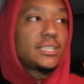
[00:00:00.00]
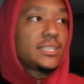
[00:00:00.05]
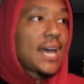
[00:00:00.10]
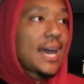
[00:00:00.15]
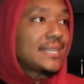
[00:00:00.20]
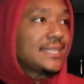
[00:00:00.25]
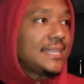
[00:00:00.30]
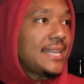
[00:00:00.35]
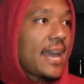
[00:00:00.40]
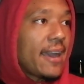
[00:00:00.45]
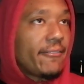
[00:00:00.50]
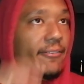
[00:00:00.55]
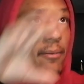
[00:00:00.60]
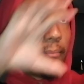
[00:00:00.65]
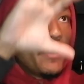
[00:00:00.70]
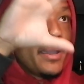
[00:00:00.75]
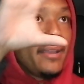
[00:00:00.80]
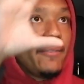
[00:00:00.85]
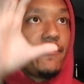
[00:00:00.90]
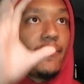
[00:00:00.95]
it doesn't have
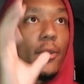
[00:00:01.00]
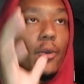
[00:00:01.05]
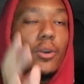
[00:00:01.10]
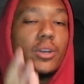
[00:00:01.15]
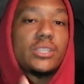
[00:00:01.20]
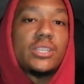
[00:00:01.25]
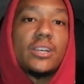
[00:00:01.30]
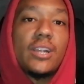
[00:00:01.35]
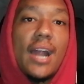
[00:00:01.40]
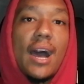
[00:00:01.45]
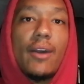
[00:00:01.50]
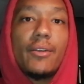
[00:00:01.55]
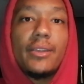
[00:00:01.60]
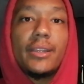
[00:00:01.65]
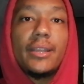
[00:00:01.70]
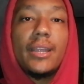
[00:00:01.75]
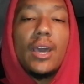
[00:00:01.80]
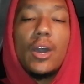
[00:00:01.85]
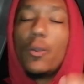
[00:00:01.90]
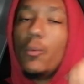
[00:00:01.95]
a main focus
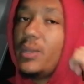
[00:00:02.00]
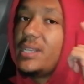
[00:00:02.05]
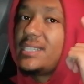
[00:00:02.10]
around it.